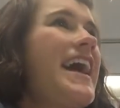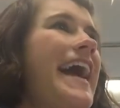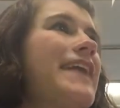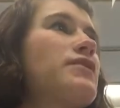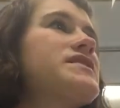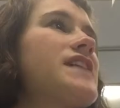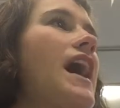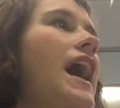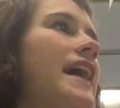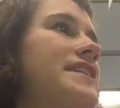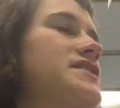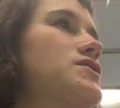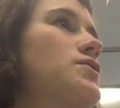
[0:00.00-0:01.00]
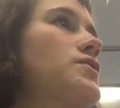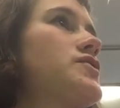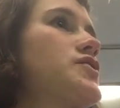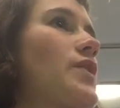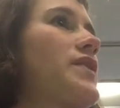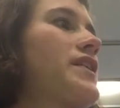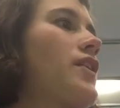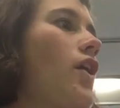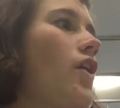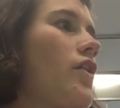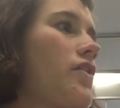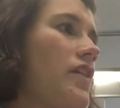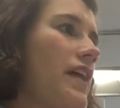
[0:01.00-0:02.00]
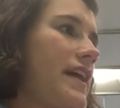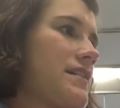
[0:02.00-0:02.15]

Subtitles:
And it was a high school, so I think all the